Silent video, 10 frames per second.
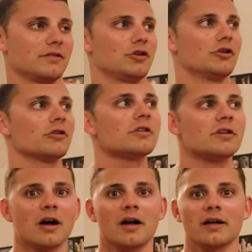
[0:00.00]

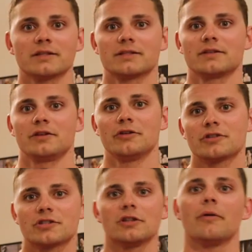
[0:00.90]
you're
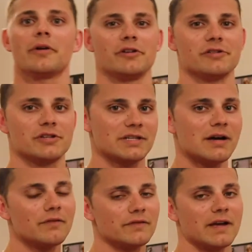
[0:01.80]
slowing
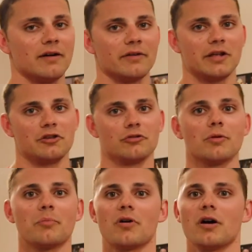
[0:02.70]
yourself down in
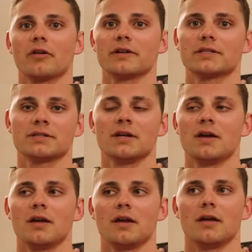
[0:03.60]
your progress
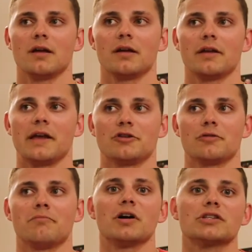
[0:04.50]
in
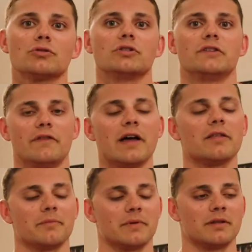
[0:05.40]
your muscle
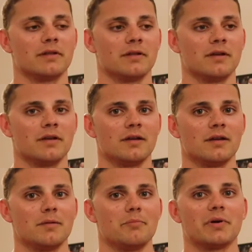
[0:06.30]
development
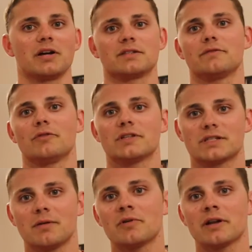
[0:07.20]
because of what
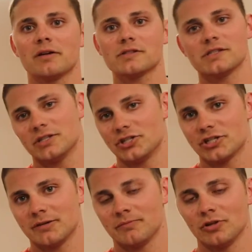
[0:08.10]
someone else in the
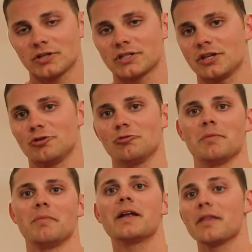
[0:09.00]
gym looks at you
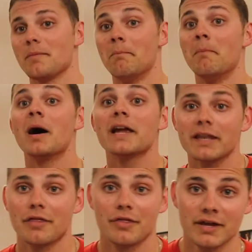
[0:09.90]
and
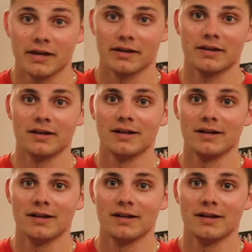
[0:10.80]
might think.